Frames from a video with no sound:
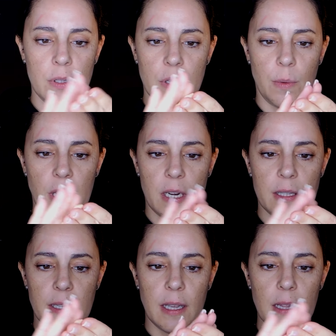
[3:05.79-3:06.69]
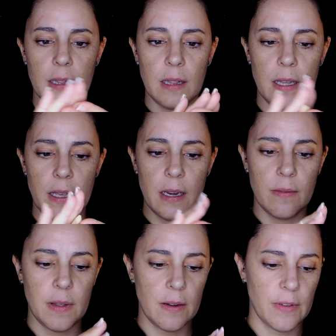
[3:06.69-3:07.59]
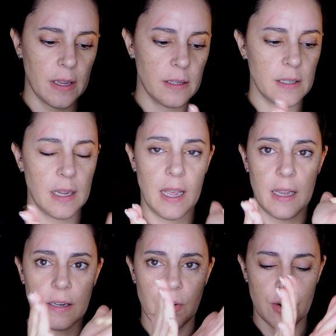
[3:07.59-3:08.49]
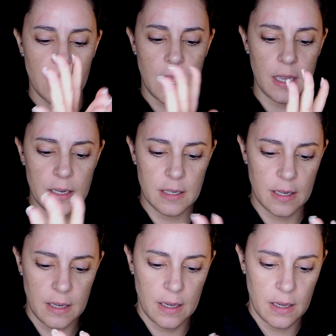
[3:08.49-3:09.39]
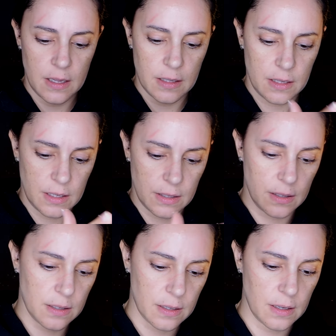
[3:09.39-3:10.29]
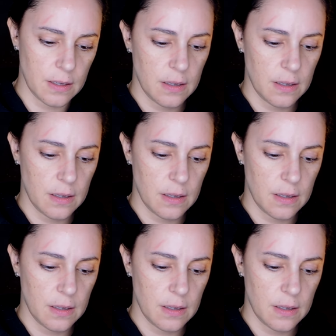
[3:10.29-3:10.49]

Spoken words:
So we're gonna take a little bit of it and create just